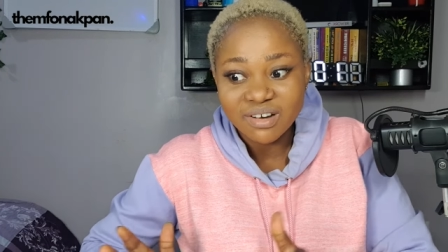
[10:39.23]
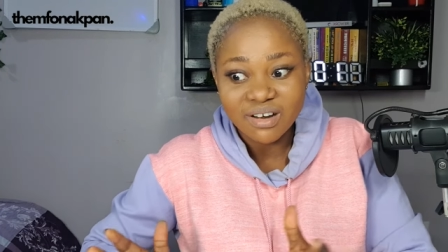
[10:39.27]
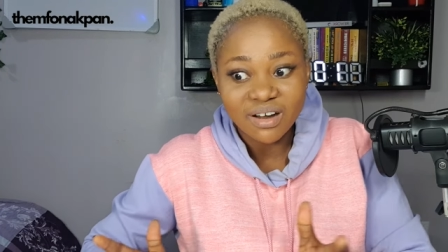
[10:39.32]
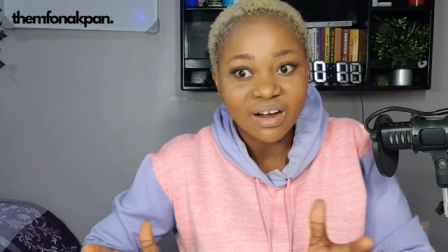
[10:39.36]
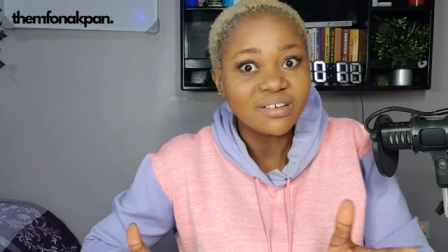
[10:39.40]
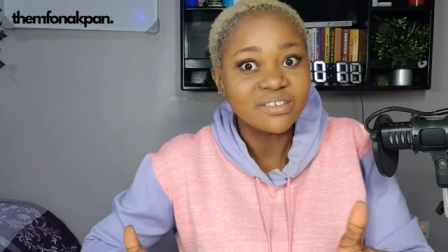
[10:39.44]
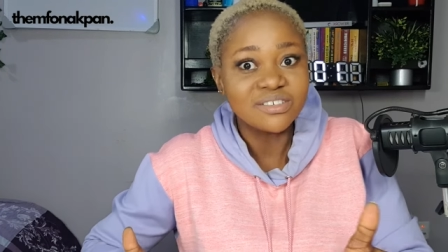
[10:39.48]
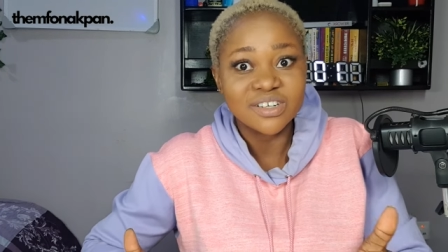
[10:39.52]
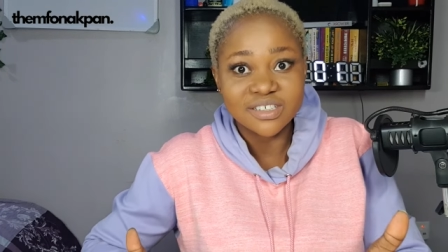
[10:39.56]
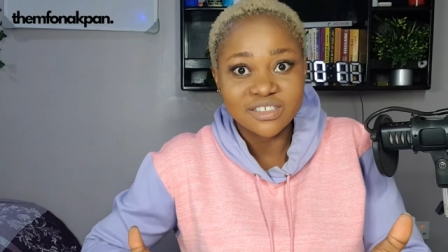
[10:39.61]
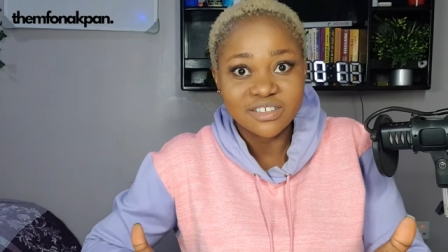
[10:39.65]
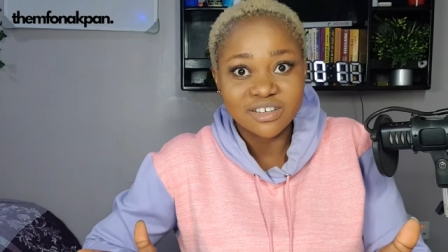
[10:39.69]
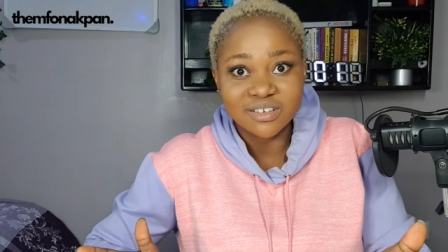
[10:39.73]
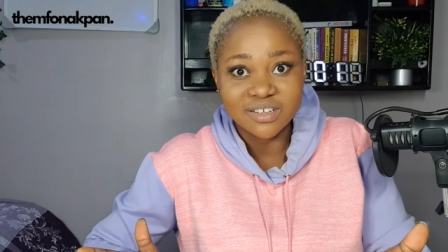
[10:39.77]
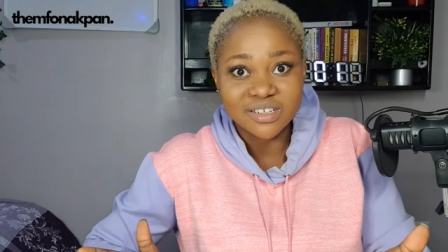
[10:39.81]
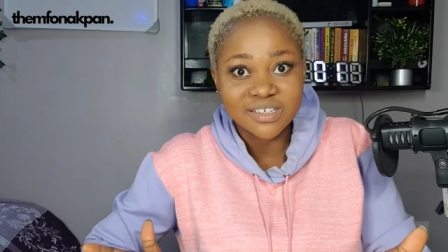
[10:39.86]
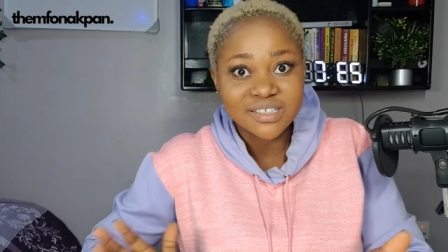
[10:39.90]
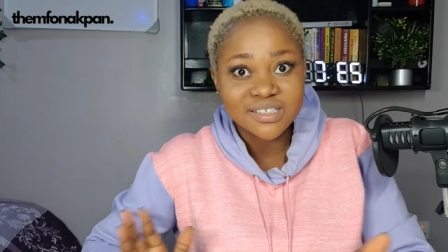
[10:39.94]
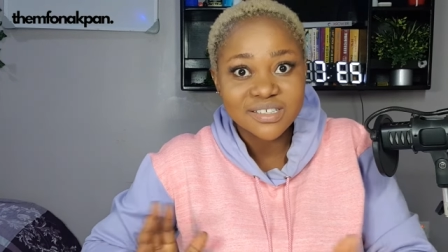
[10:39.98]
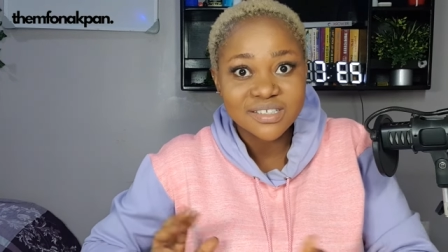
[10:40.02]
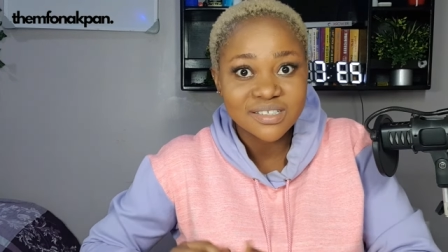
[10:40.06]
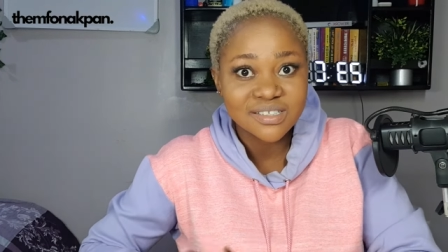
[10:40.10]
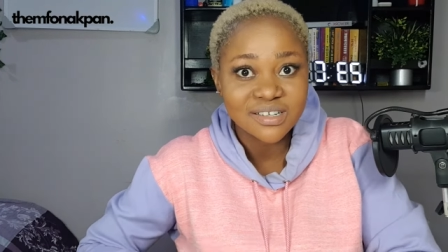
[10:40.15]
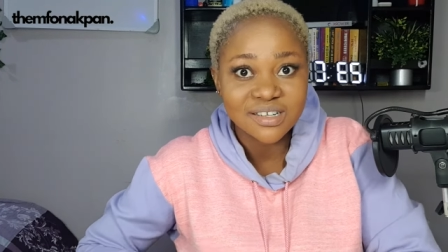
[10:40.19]
hundred
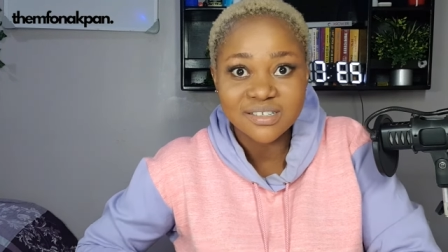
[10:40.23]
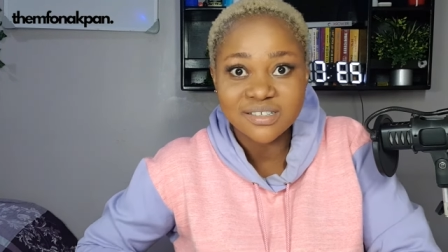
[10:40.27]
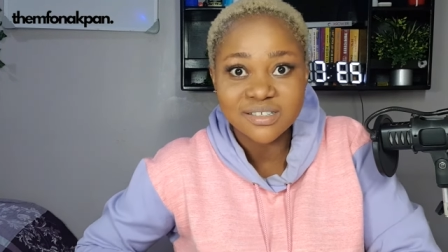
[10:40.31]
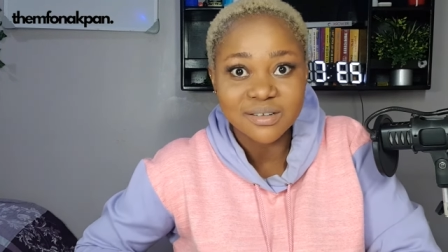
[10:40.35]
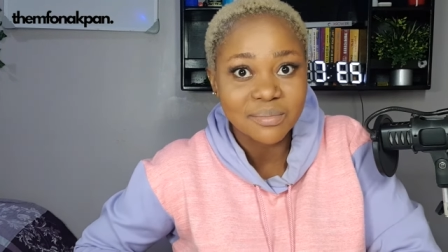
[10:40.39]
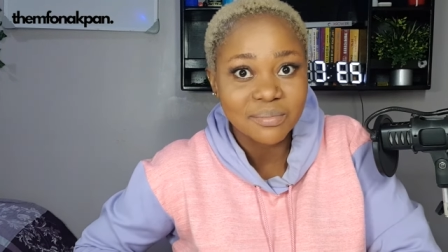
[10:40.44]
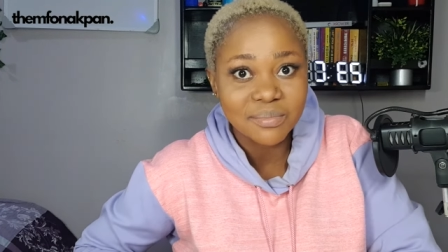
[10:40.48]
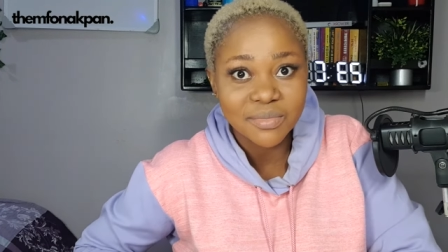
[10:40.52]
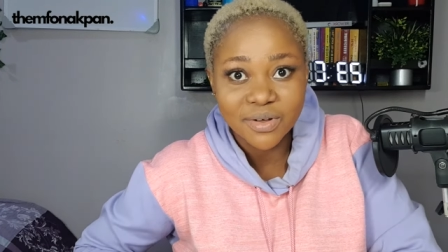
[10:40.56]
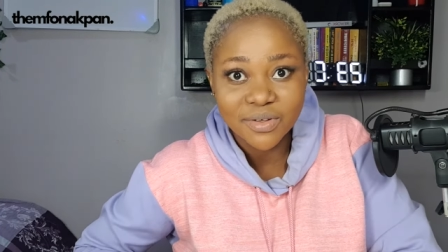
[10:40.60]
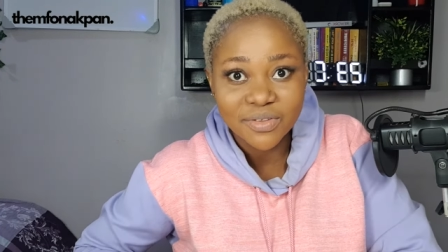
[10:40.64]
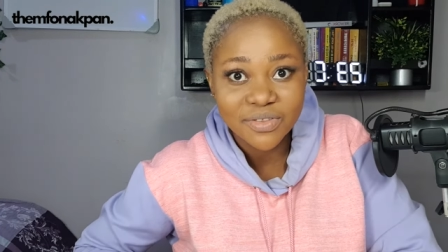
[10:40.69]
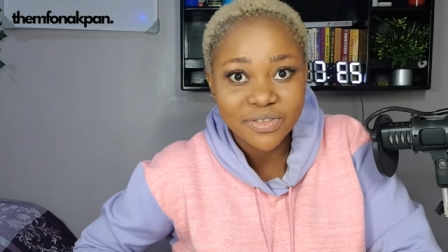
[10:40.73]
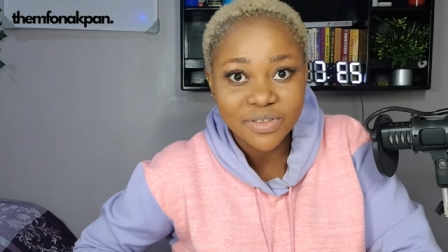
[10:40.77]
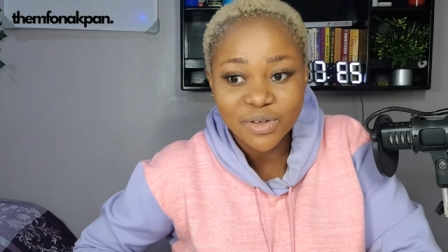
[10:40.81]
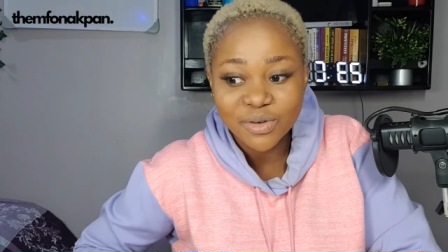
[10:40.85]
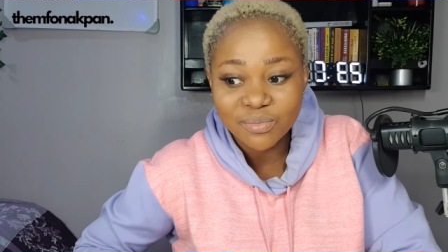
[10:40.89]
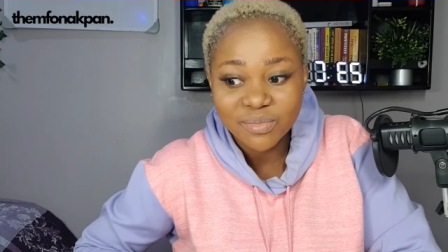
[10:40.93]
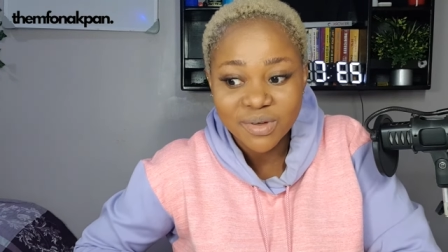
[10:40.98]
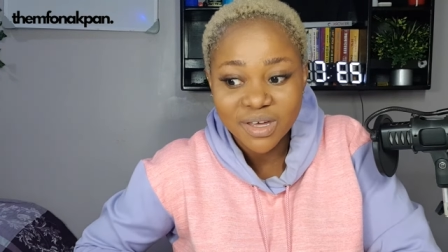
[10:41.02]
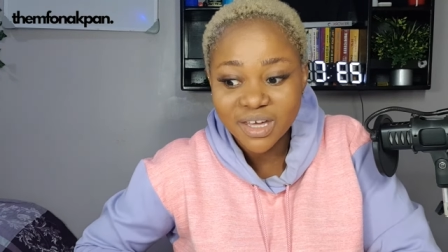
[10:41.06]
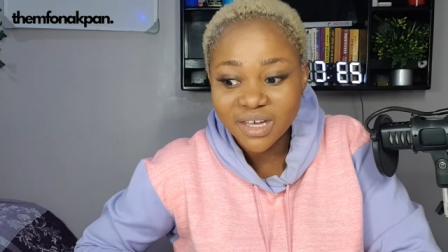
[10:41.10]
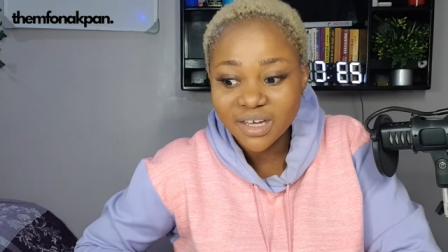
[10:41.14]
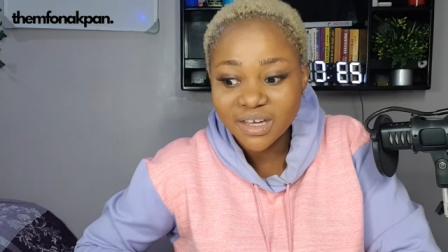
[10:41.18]
dollars. It's a month. You
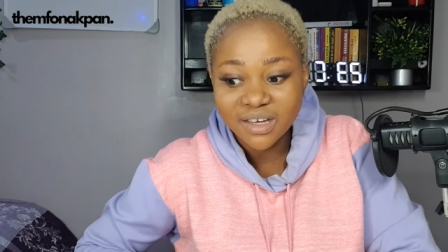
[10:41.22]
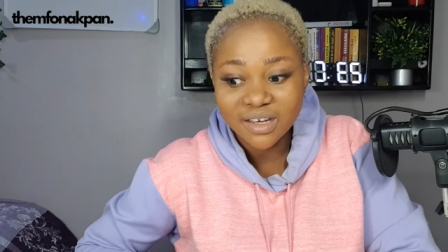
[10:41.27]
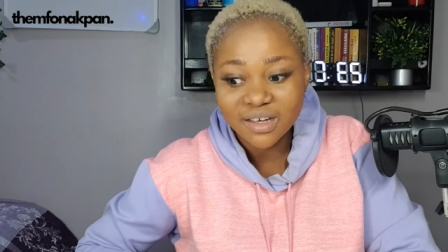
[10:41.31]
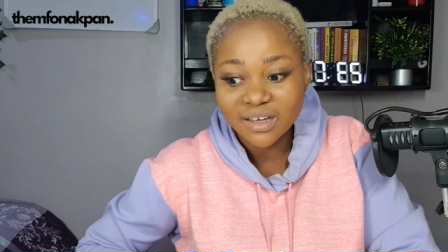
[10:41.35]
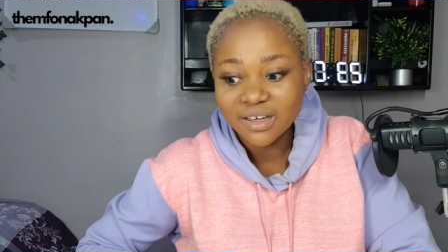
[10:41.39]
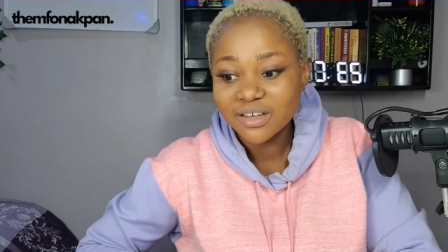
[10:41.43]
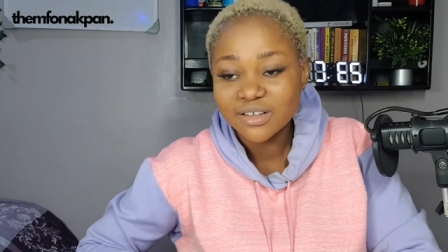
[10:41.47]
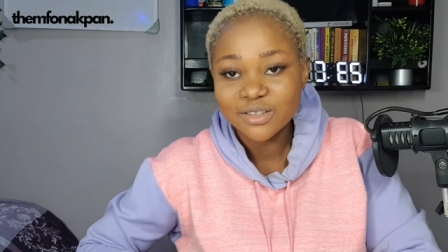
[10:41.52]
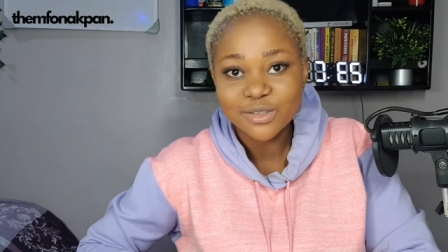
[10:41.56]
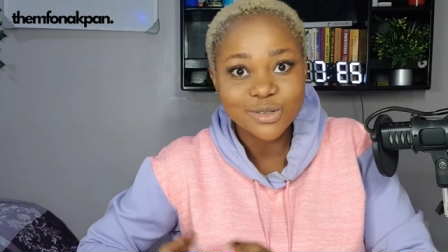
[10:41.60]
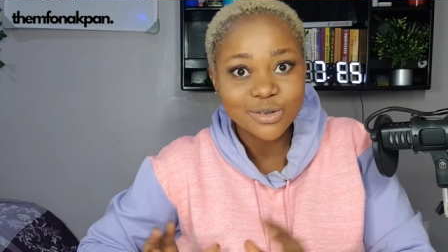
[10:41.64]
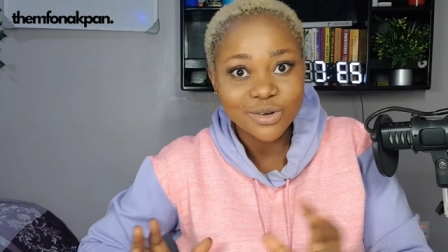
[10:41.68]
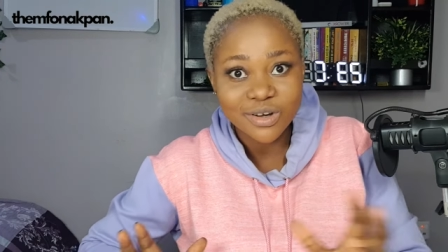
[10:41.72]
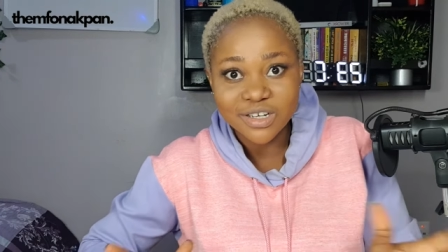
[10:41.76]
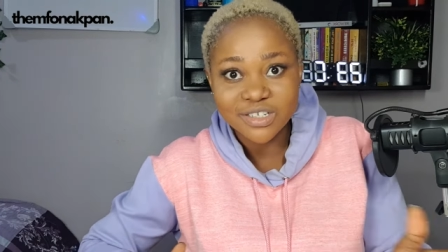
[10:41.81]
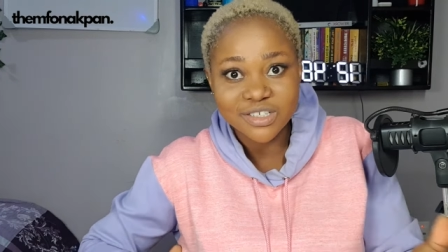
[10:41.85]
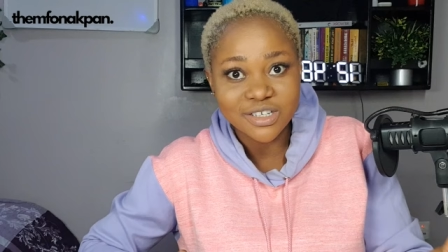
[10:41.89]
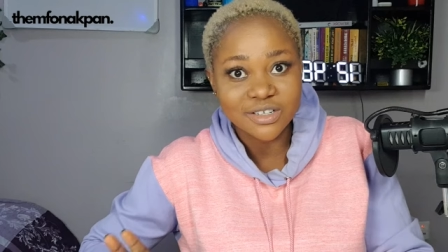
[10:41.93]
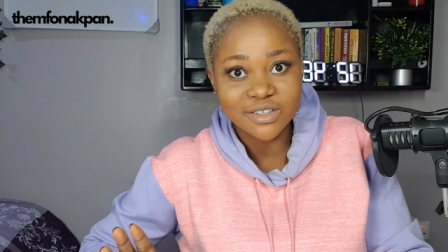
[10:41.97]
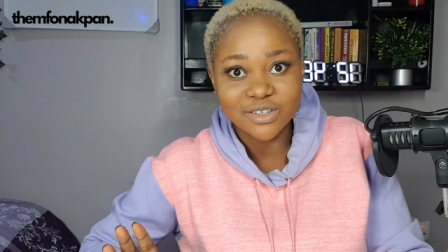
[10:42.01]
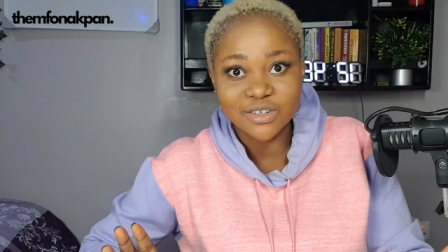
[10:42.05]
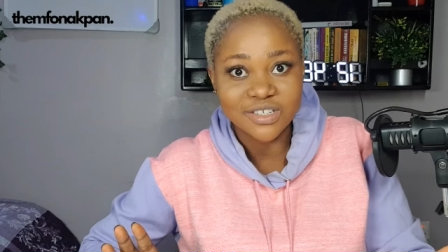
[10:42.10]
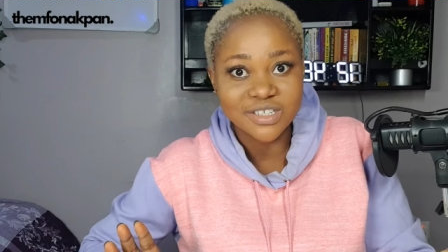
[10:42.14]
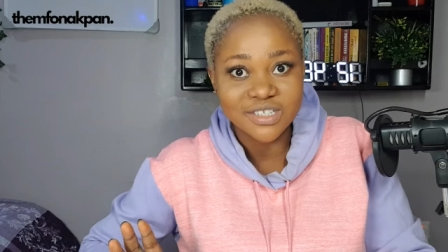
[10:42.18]
make two
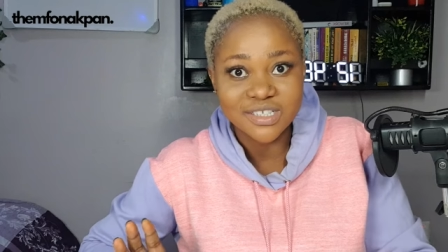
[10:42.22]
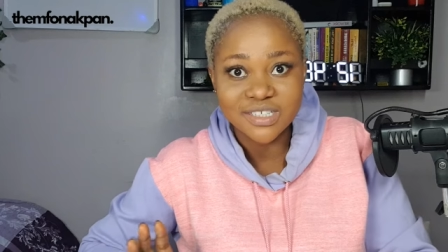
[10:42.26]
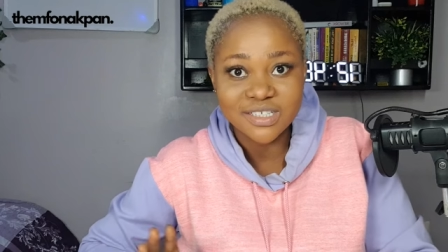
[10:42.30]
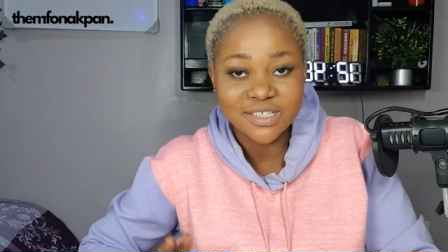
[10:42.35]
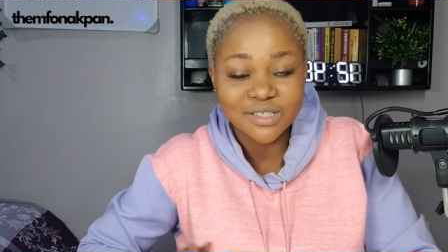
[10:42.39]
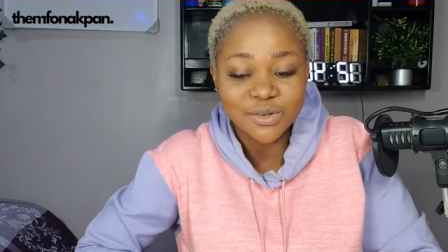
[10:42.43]
hundred dollars.